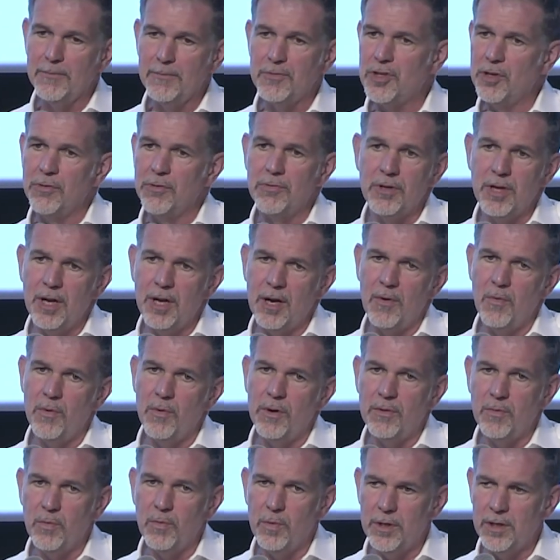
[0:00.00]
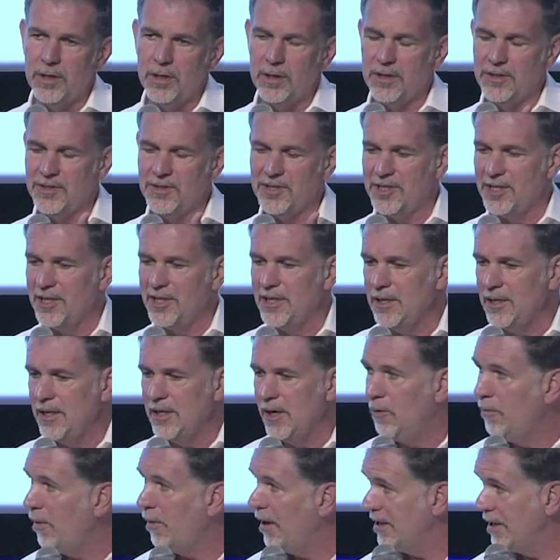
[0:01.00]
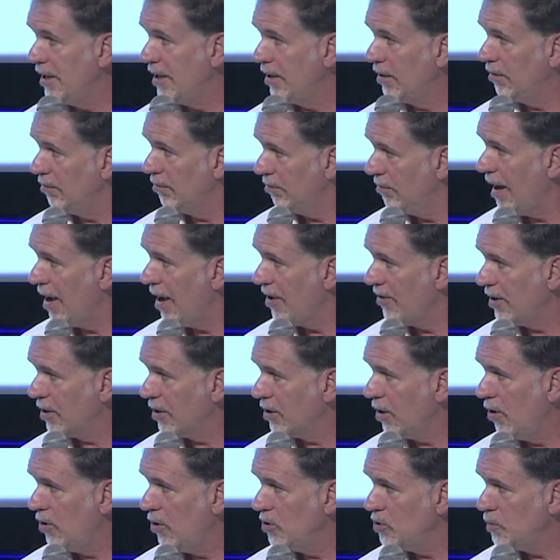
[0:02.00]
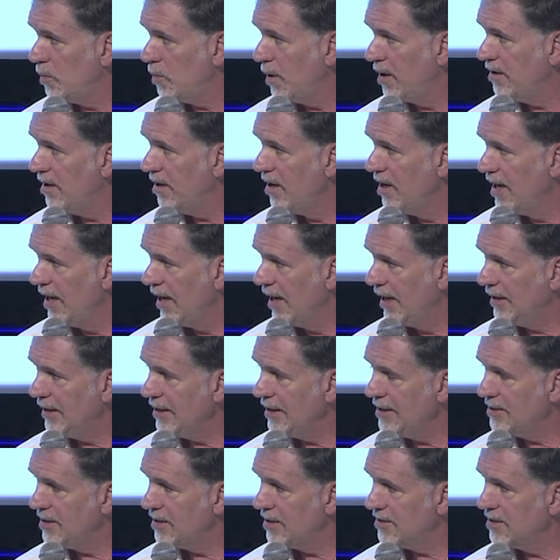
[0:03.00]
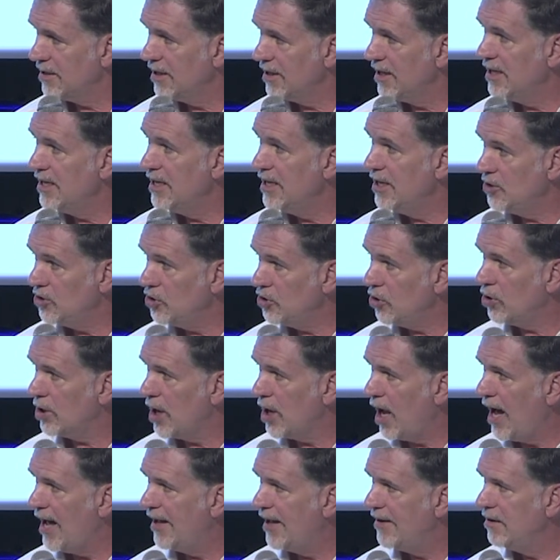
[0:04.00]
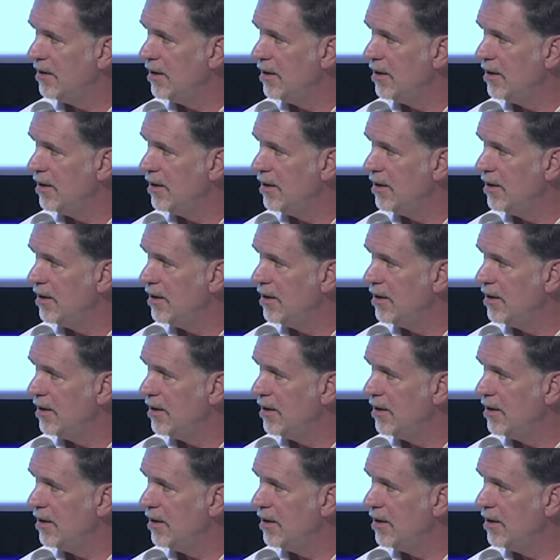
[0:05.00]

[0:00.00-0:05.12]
So you know, we'll see year by year how that goes, but at least as an initial cut,